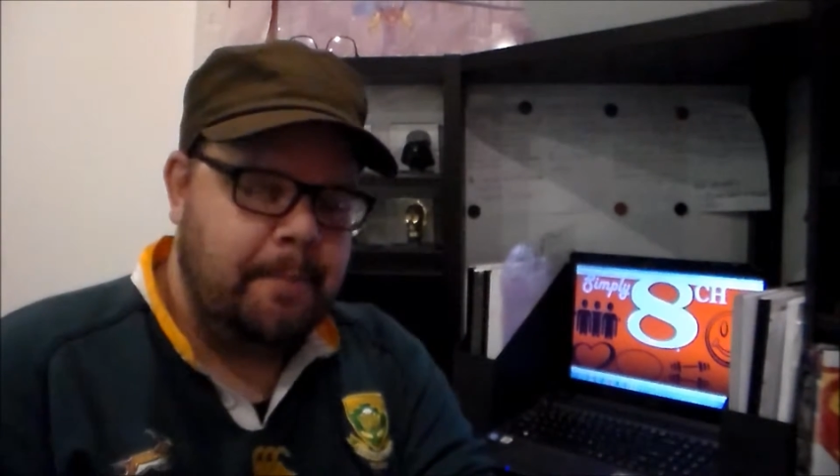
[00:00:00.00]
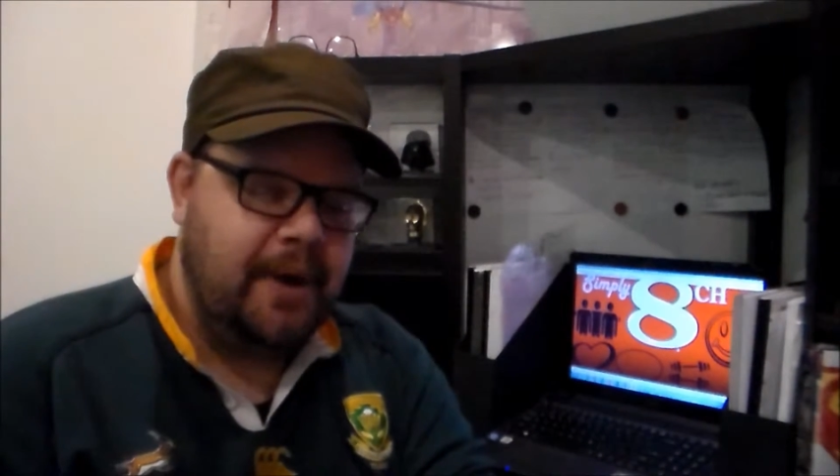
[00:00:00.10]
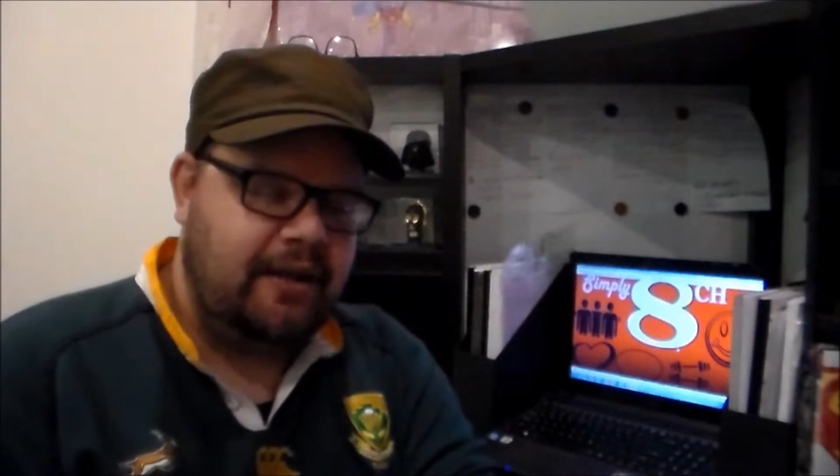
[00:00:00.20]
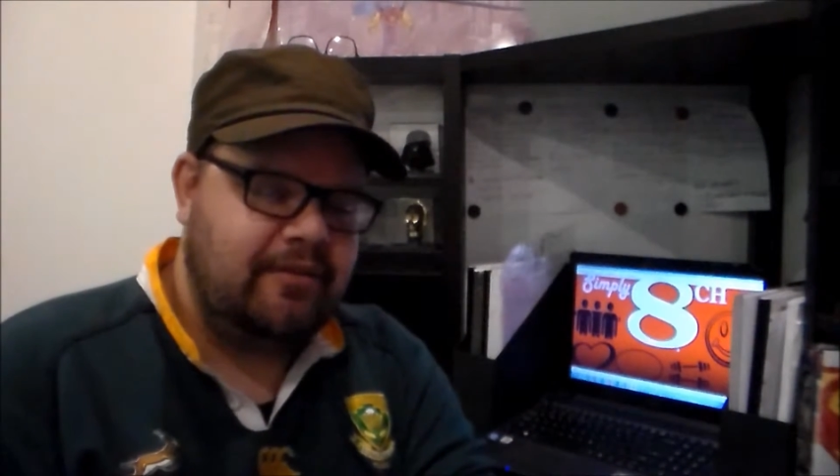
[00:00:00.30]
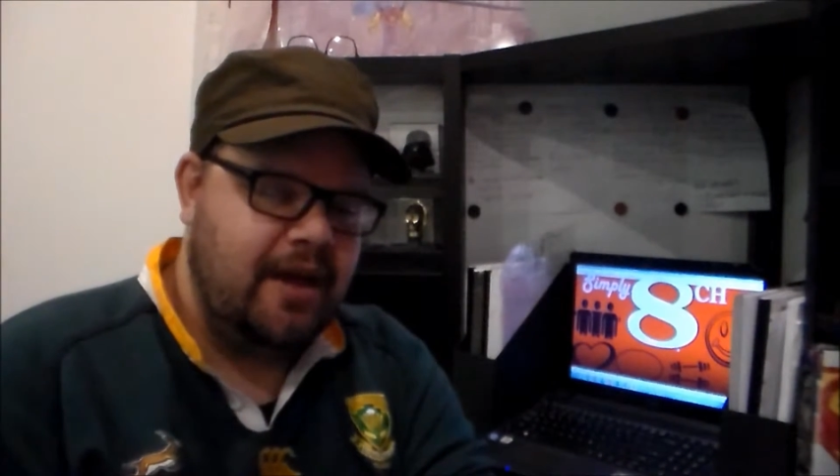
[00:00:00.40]

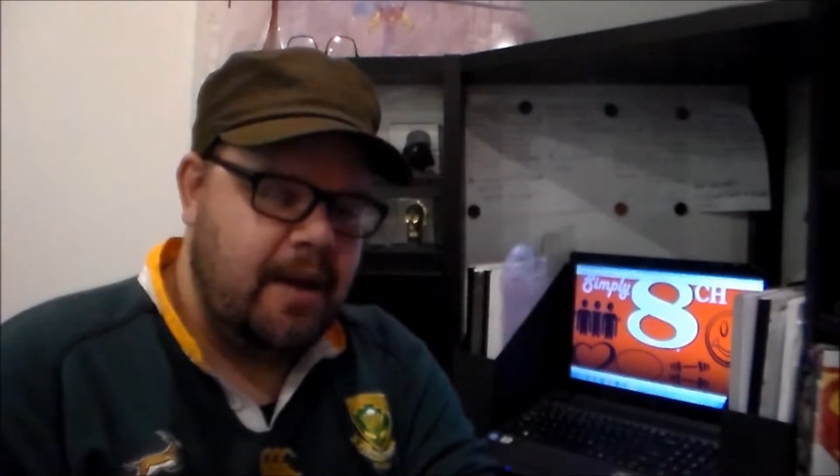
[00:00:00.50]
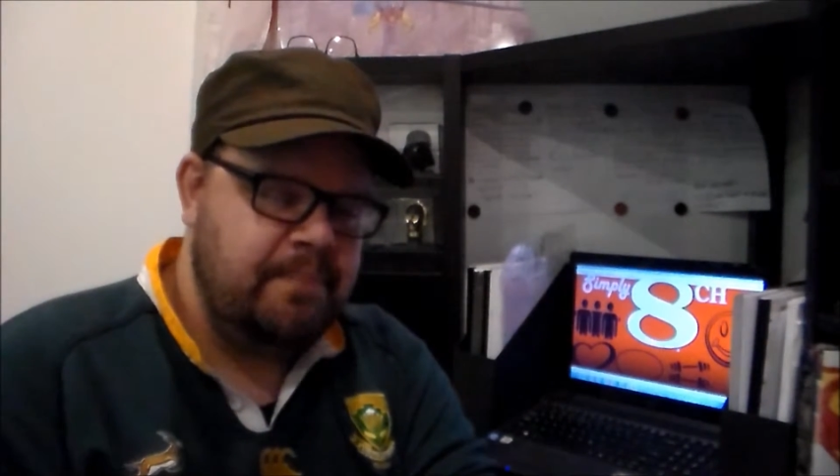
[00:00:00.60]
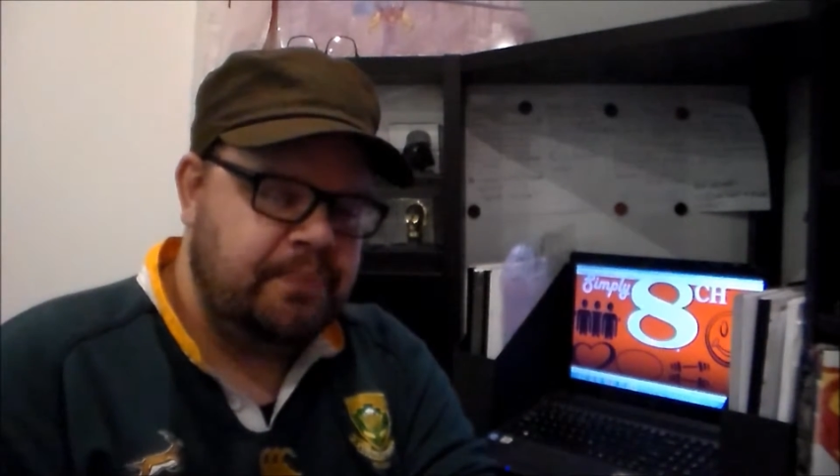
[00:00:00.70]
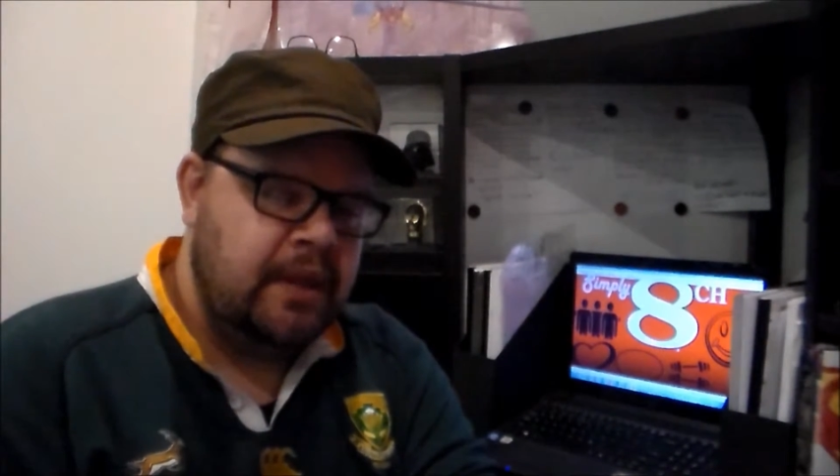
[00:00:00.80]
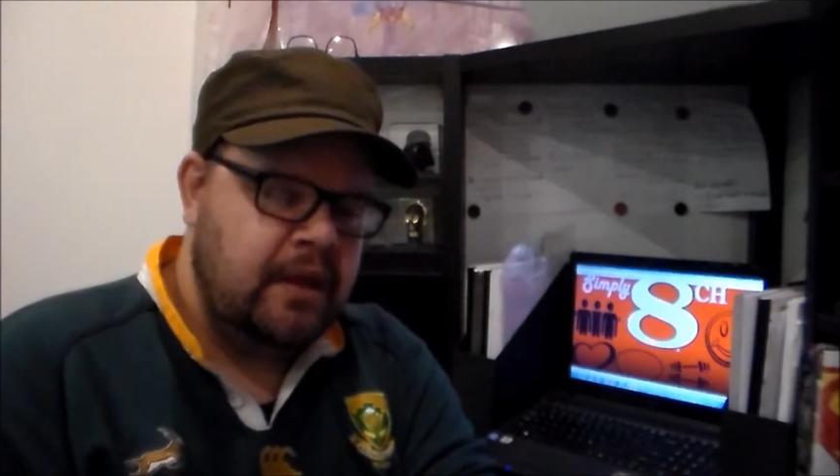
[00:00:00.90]
But
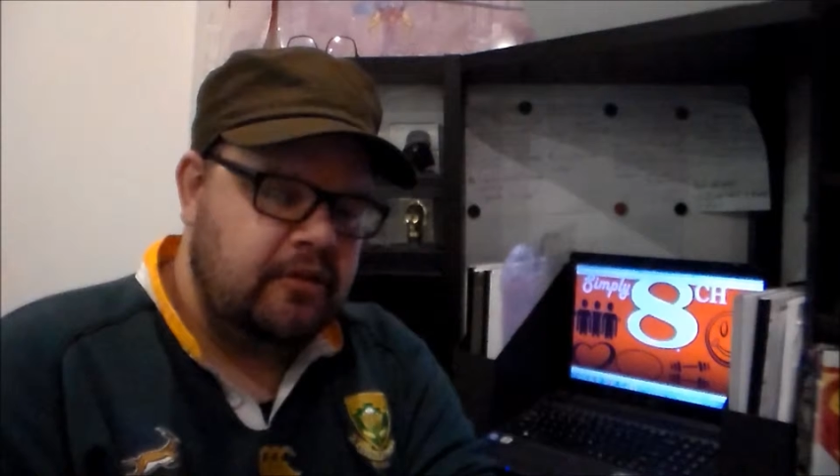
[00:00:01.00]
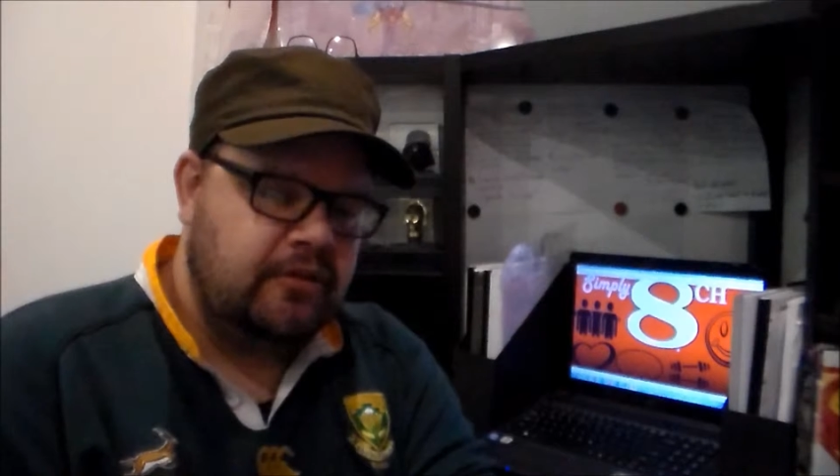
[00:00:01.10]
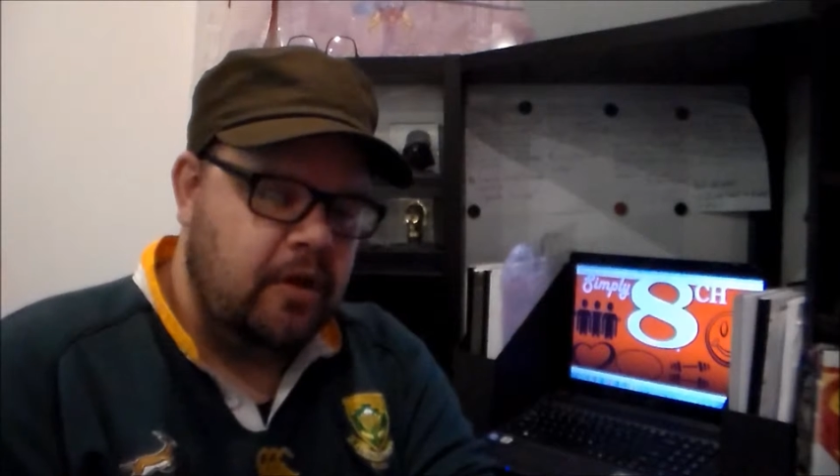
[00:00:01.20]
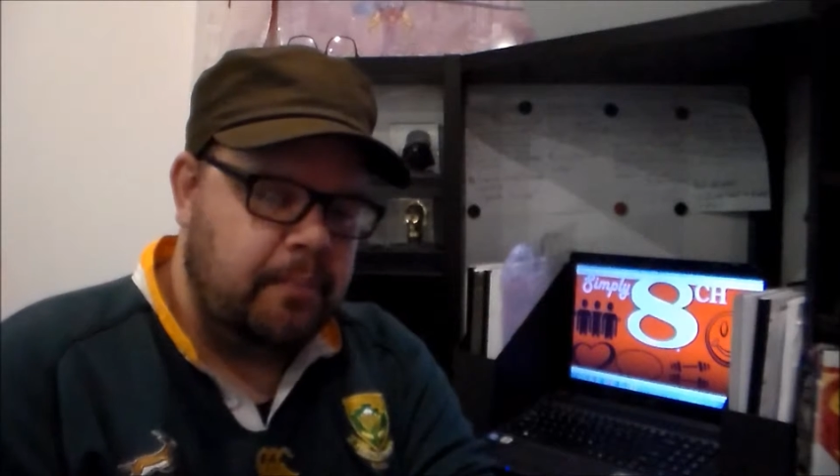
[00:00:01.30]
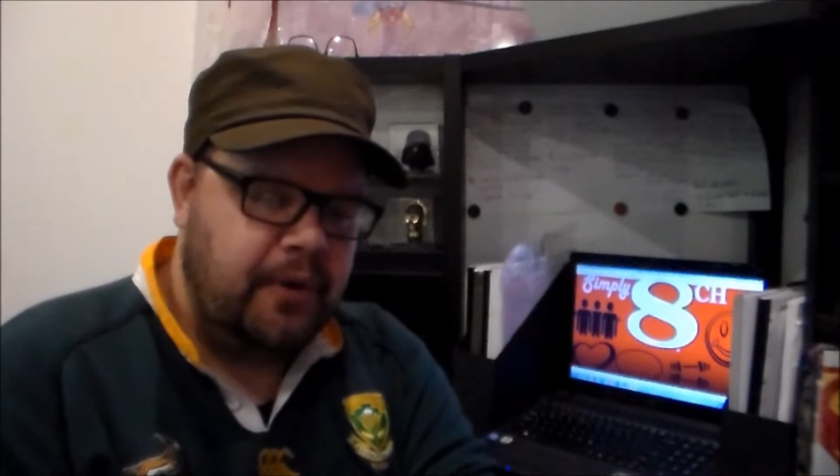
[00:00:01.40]

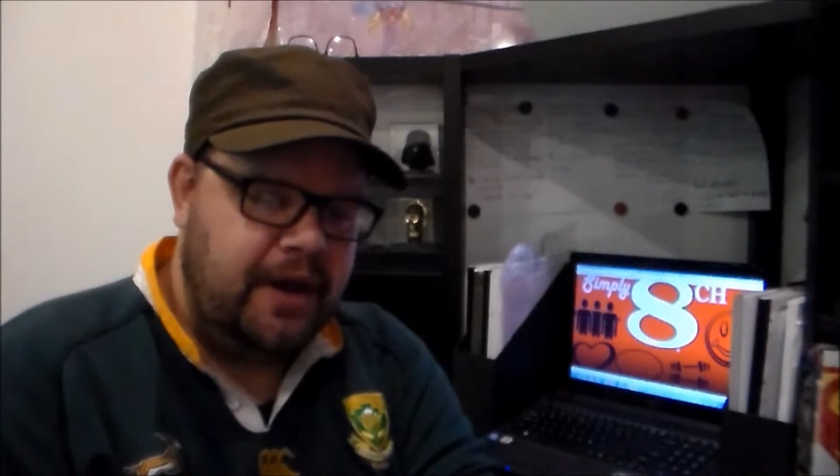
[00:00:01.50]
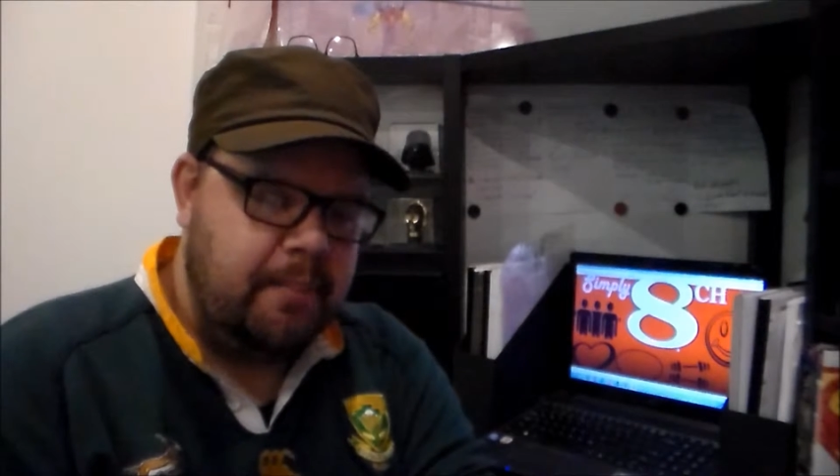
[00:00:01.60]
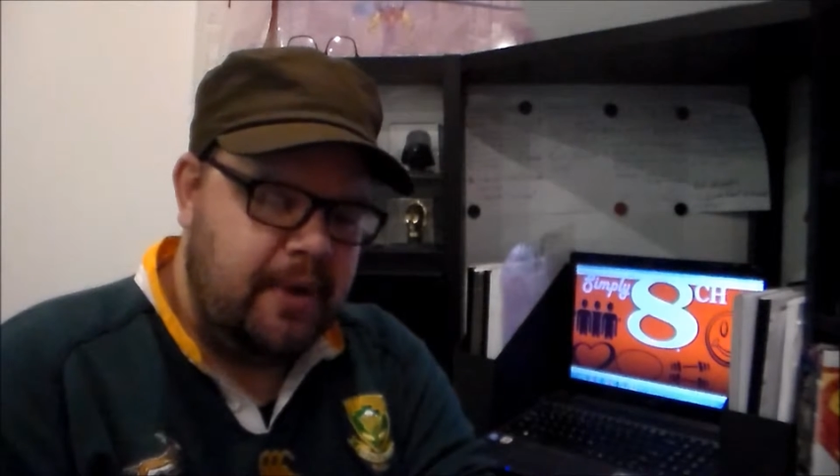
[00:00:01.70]
so pretty